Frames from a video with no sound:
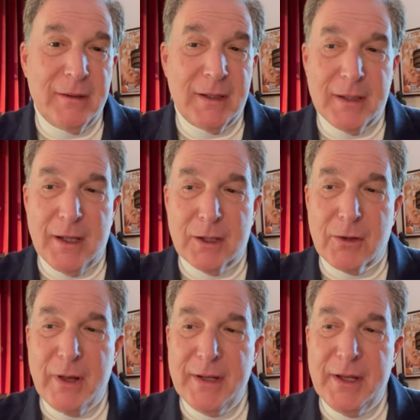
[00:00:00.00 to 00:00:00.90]

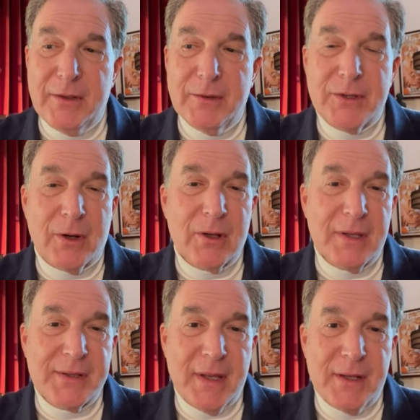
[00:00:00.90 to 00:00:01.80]
accredited
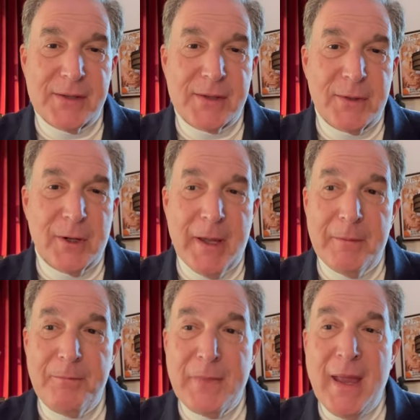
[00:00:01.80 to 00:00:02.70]
journalist and
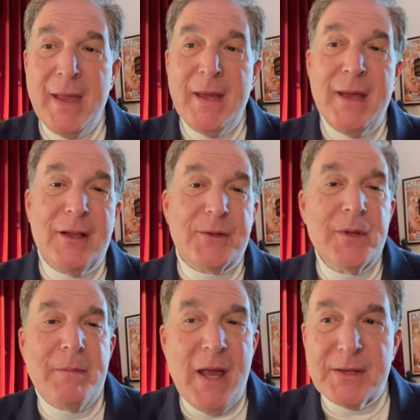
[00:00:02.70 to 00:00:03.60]
historian. Now,
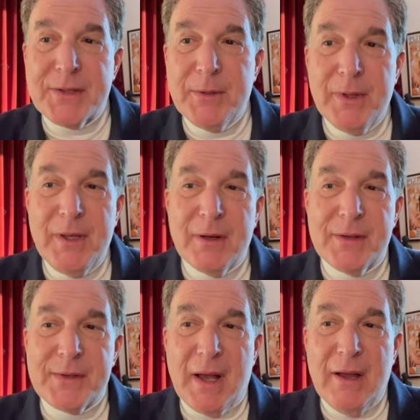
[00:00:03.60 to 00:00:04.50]
during the past 2
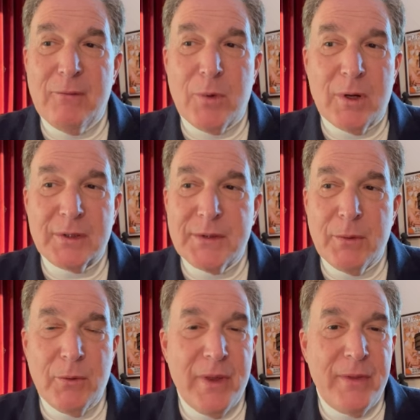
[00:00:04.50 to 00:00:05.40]
years, I've worked
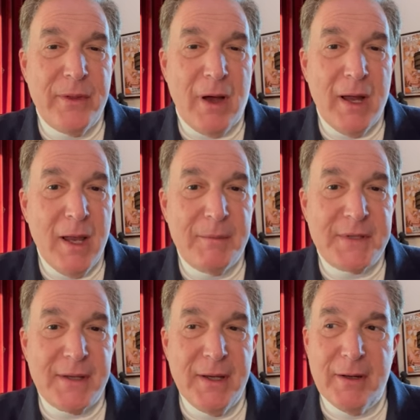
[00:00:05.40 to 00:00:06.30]
with
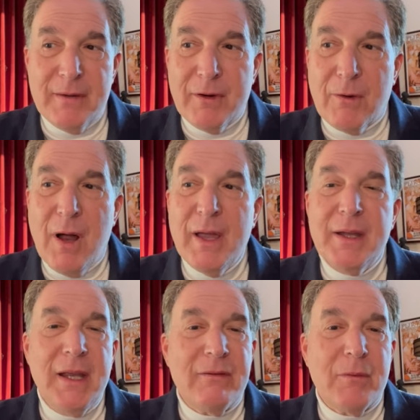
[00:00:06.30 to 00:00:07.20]
IMC on a
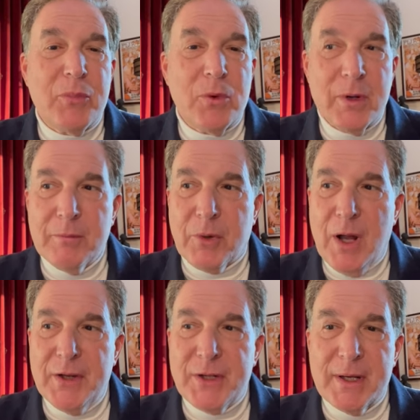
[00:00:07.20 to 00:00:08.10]
variety of important
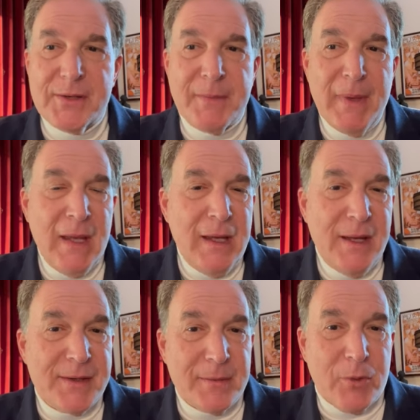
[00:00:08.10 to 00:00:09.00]
projects
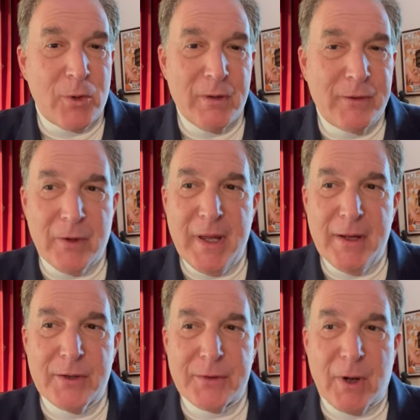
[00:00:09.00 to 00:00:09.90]
in support of
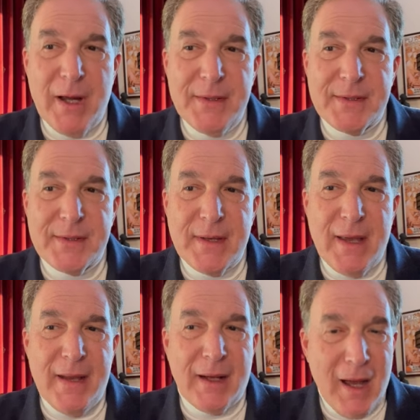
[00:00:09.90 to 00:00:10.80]
creators' rights
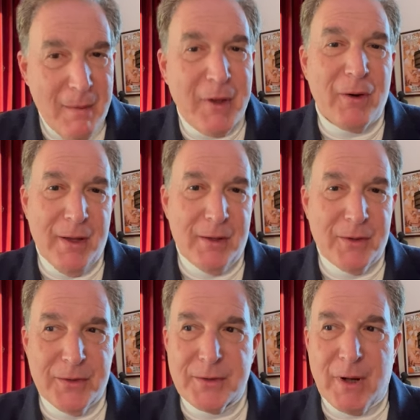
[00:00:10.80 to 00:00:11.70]
and copyright
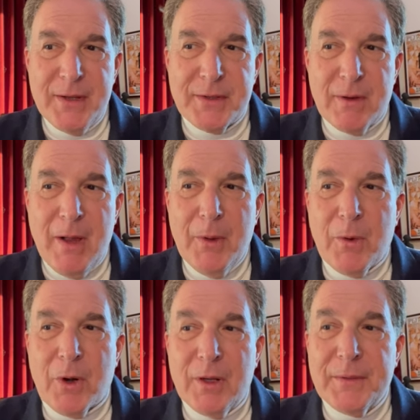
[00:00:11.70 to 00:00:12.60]
owners' rights around the
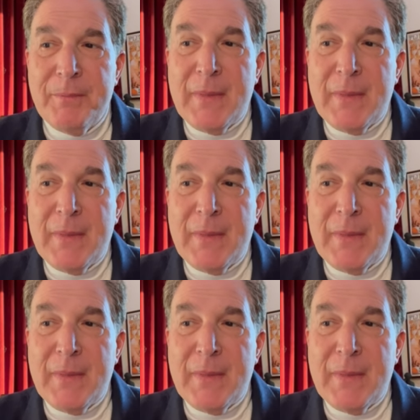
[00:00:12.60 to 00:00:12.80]
world.